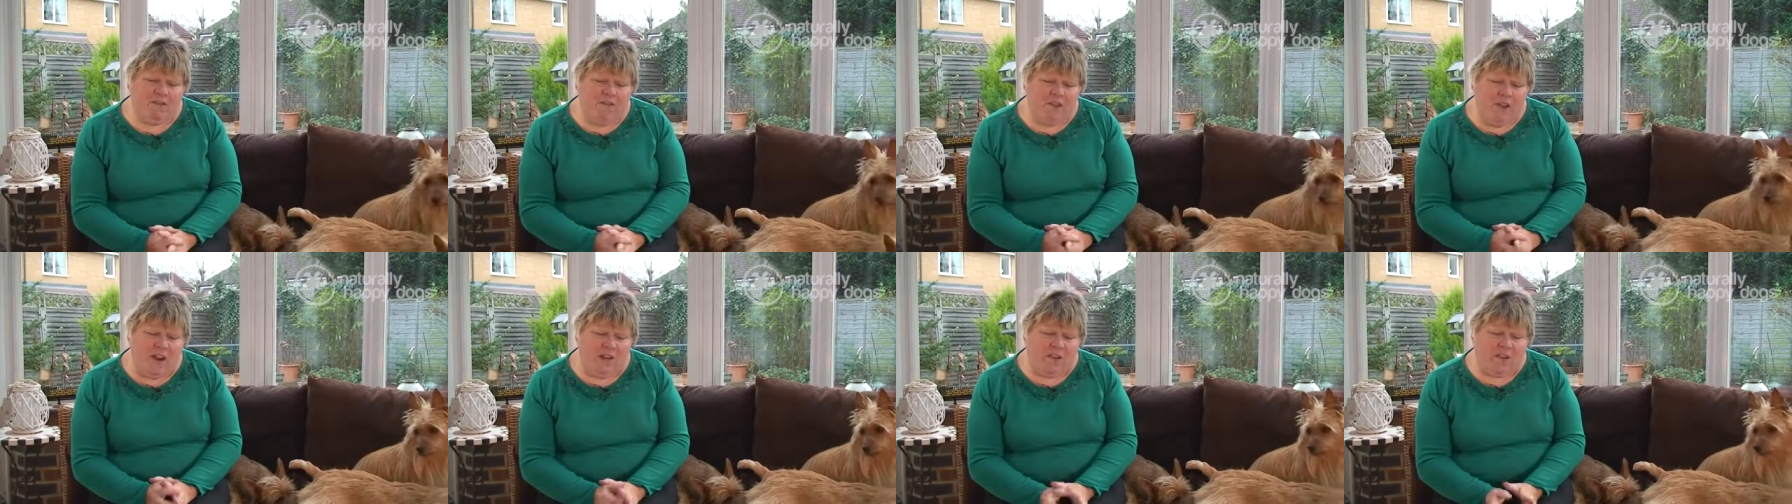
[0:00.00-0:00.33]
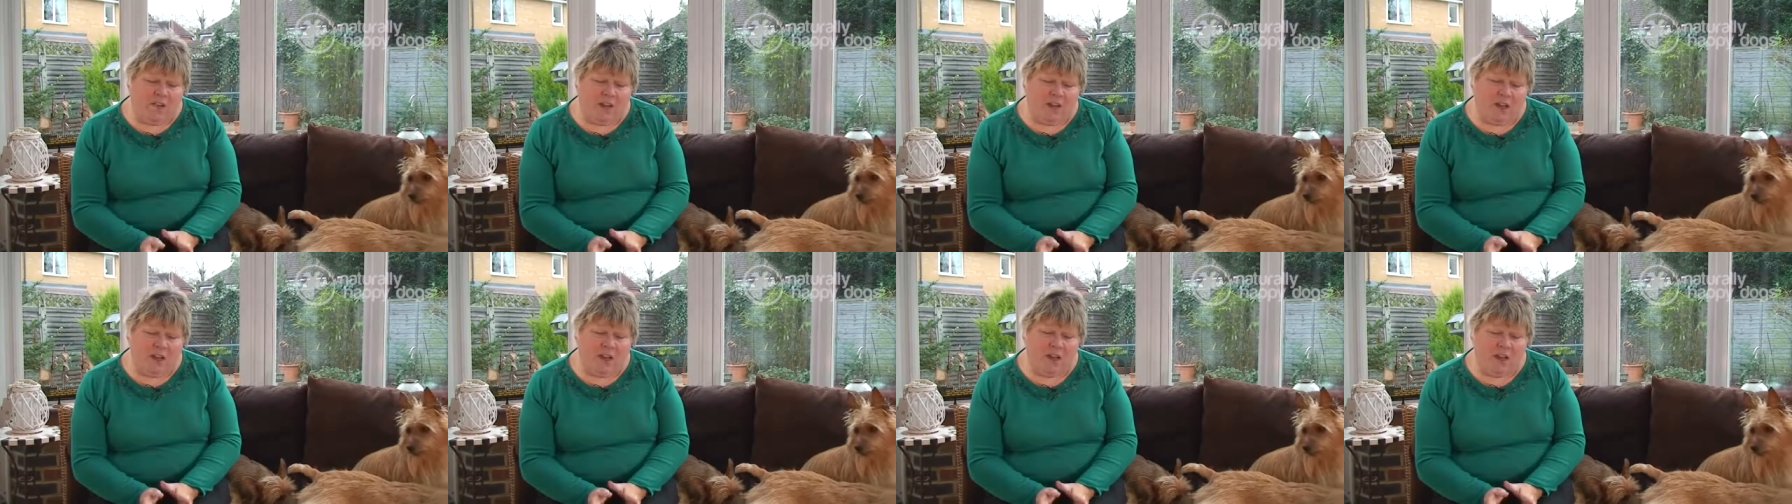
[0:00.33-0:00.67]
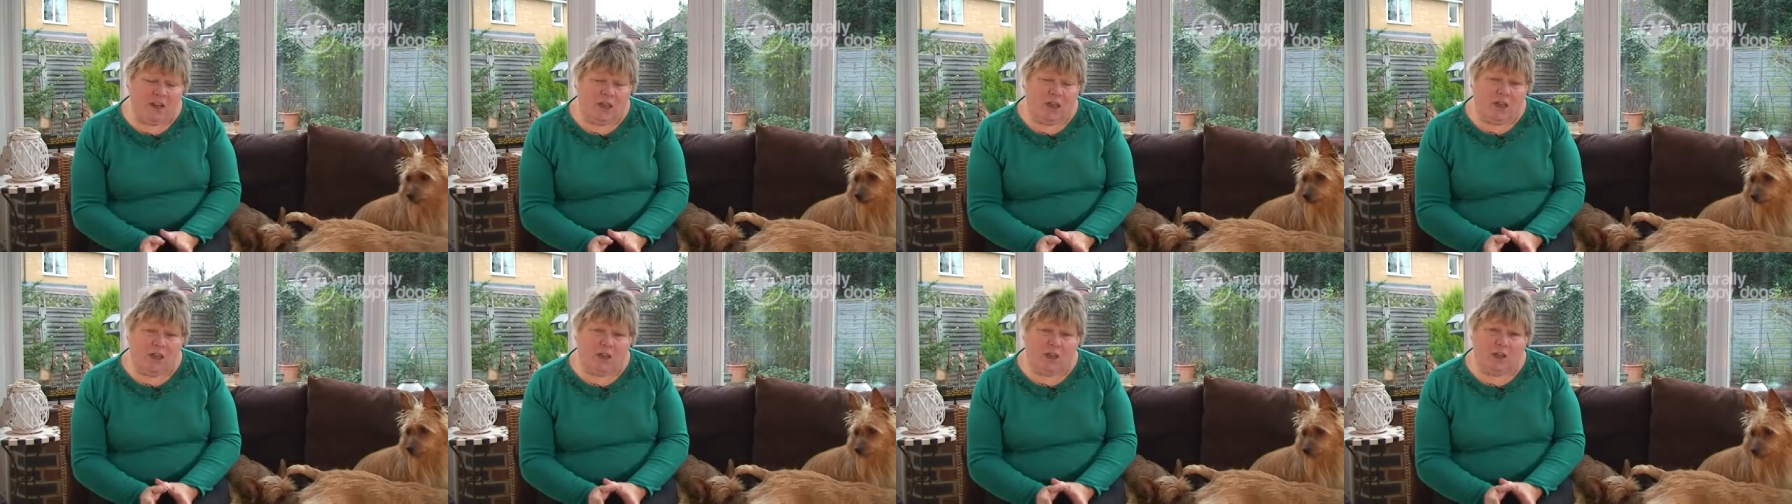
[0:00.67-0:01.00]
very
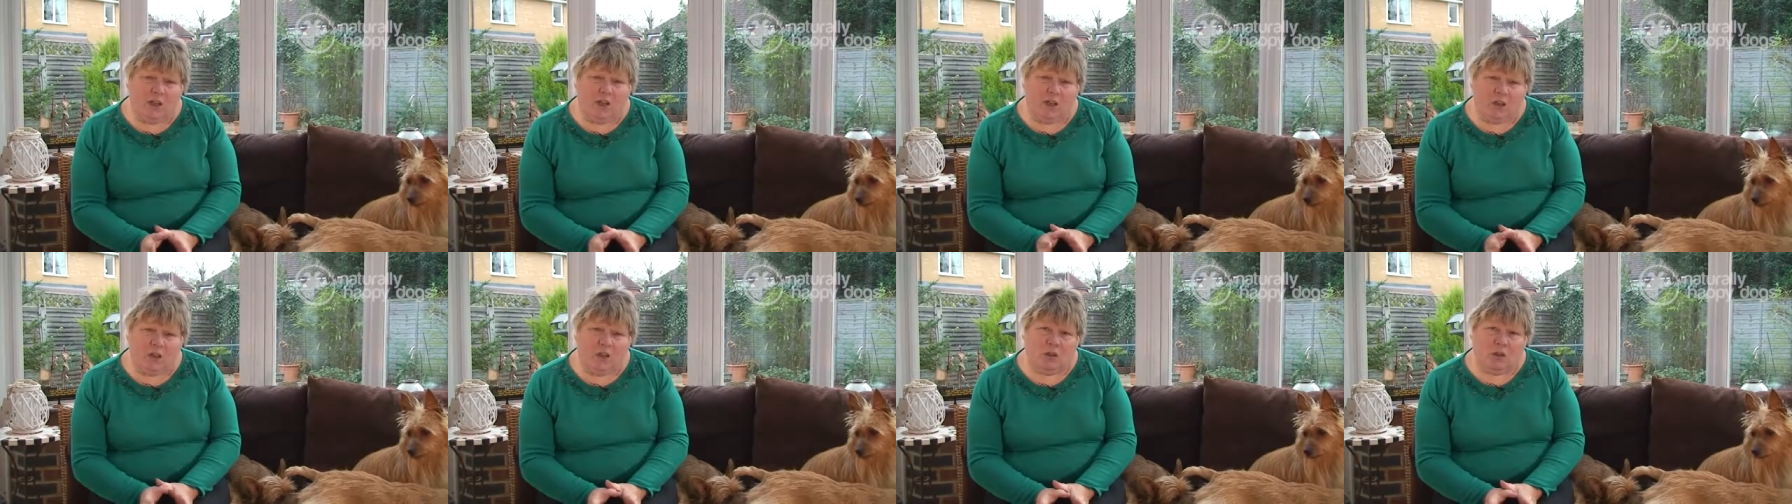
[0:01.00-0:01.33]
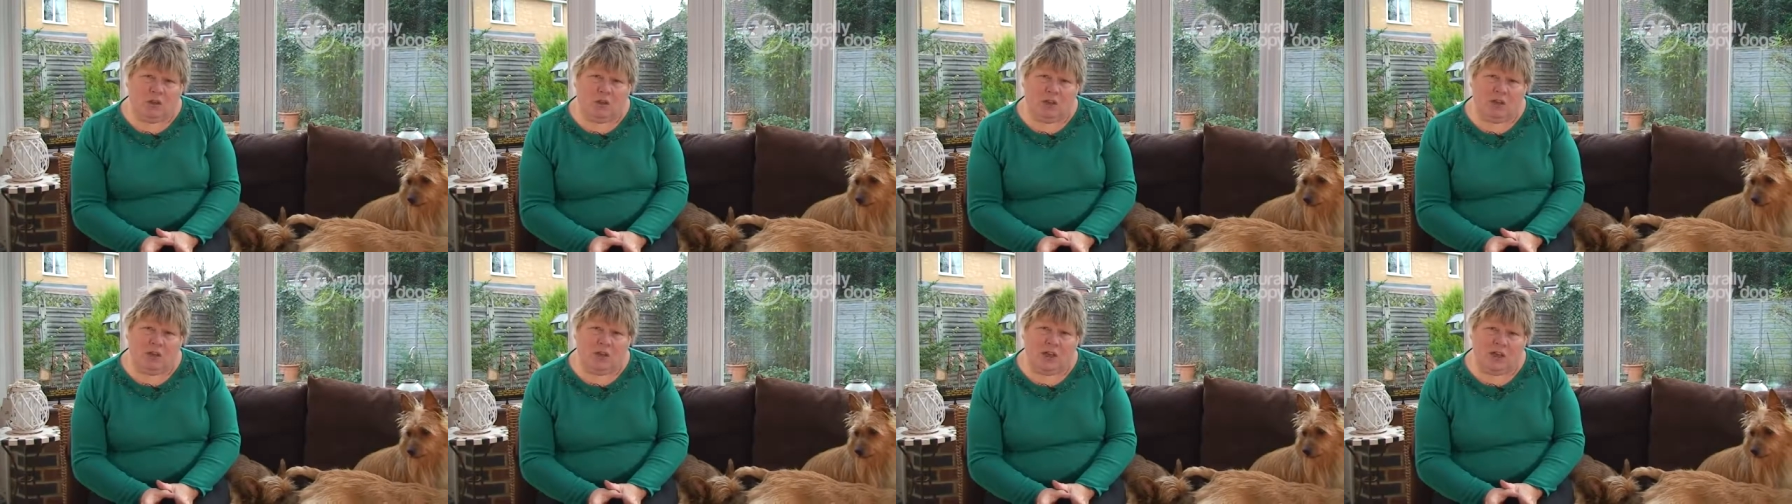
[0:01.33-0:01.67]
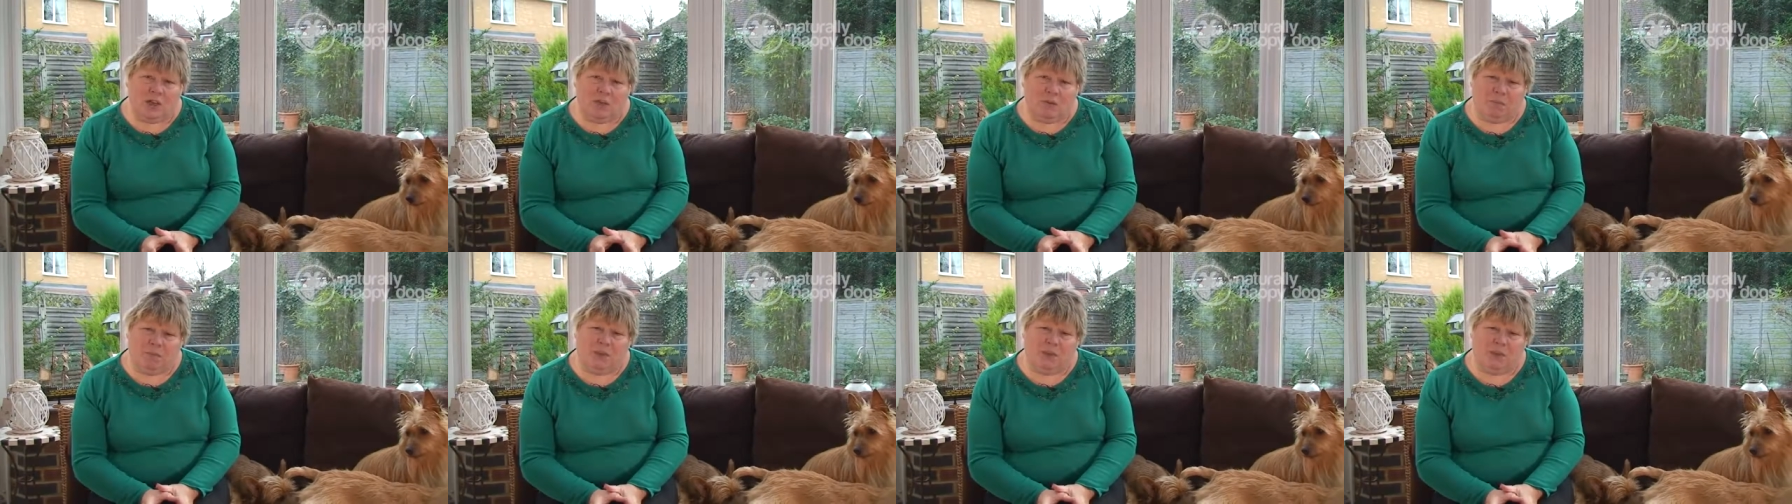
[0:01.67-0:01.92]
good at